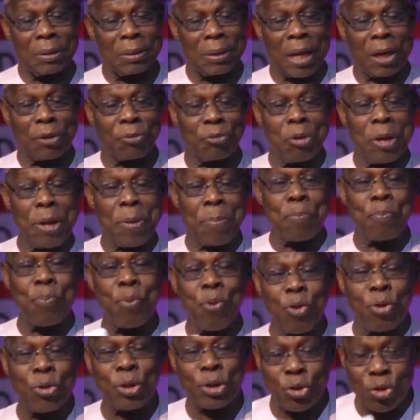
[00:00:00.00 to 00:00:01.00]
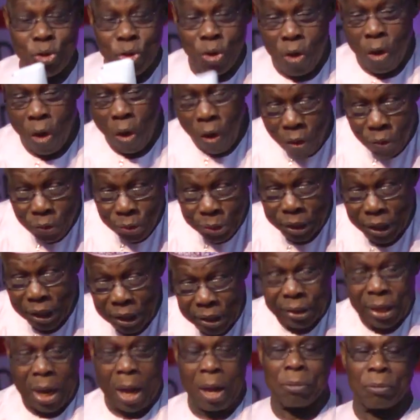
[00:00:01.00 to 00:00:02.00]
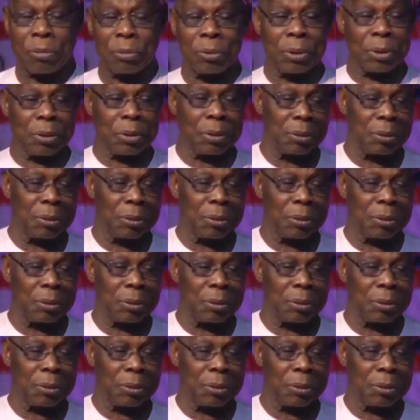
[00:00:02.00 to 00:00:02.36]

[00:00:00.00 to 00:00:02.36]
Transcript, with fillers: that we put on the ground.